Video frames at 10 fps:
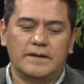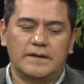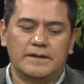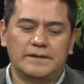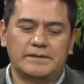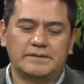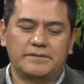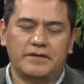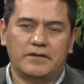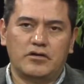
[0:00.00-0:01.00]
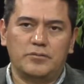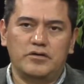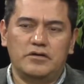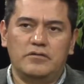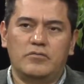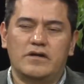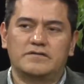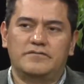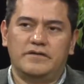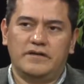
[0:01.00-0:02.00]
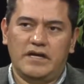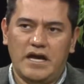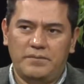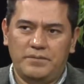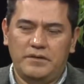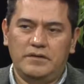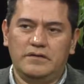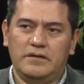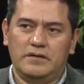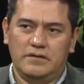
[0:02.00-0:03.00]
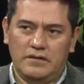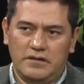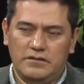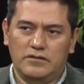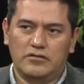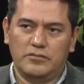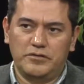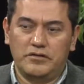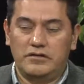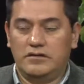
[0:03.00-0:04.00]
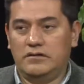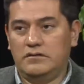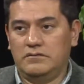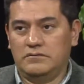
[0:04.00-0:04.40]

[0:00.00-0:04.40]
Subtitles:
The community was very happy, the Latino community,